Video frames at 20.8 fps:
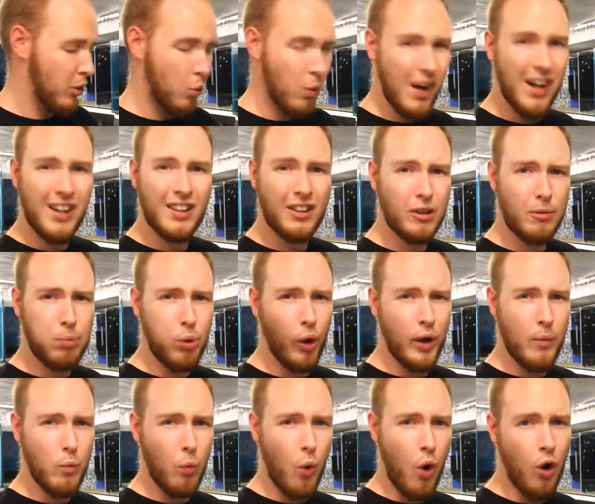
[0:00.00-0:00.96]
Where's the
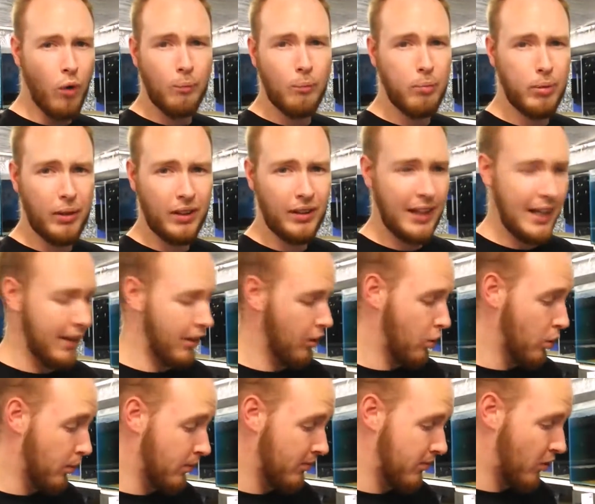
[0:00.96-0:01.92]
0.1%
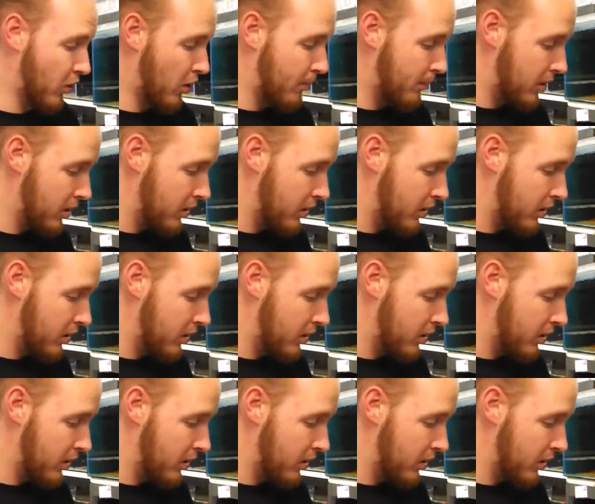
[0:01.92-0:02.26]
come from?